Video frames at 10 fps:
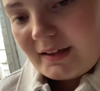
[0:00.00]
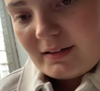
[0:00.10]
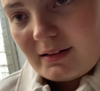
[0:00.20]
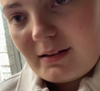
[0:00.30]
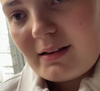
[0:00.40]

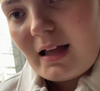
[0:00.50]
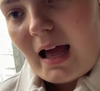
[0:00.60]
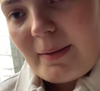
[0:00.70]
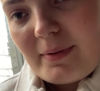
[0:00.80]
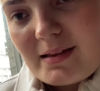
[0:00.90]
because
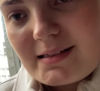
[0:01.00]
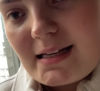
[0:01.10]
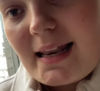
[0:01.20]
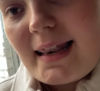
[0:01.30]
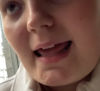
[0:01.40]
I'm a
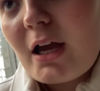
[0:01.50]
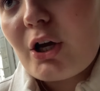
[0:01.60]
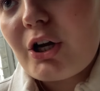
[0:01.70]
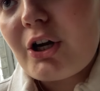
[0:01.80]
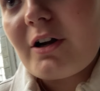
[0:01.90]

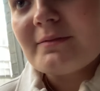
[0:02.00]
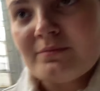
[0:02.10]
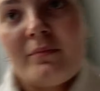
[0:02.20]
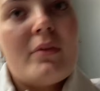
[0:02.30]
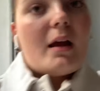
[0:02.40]
Slayer
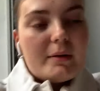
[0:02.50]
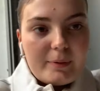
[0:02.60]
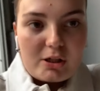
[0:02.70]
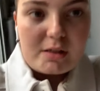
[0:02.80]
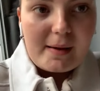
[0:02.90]
and the
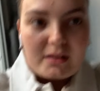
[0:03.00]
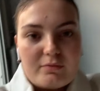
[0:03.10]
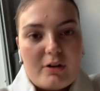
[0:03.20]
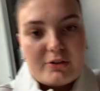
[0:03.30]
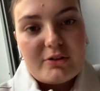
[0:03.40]
Party Bats
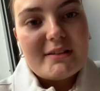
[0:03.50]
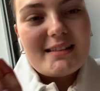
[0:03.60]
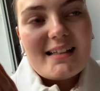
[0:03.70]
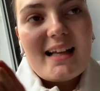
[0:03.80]
of Rose because this is